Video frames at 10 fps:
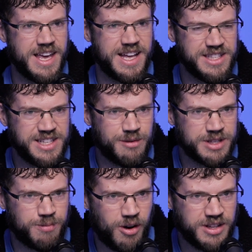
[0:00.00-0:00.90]
The instant
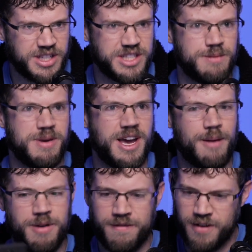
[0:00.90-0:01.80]
response is to pick
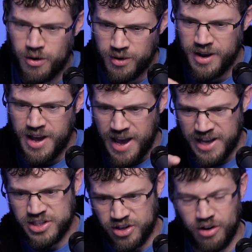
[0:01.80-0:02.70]
up your phone
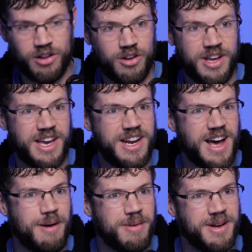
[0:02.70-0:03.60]
and start looking it up.